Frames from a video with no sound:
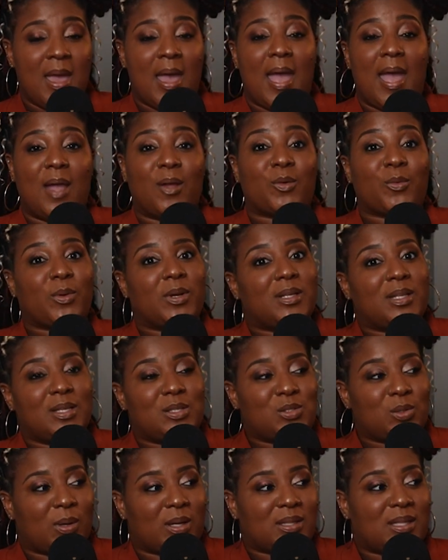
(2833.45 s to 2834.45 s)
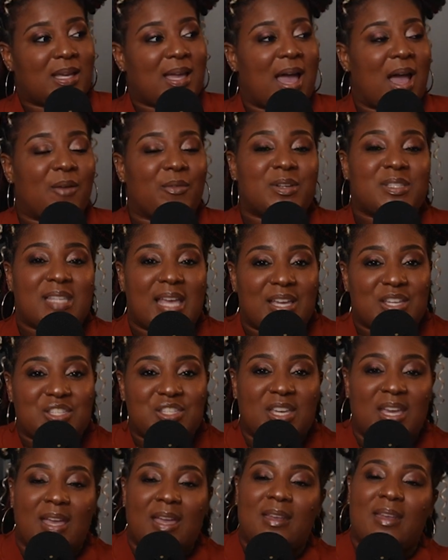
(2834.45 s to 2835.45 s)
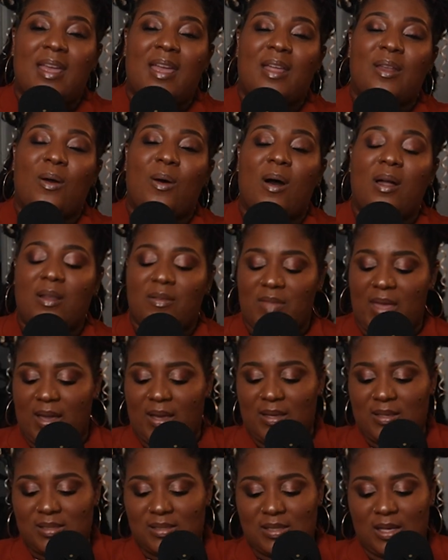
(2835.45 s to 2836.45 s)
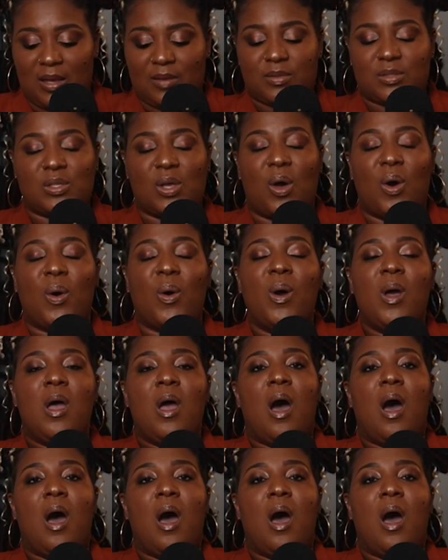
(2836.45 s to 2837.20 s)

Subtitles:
And really join the conversation and all of that good stuff. So,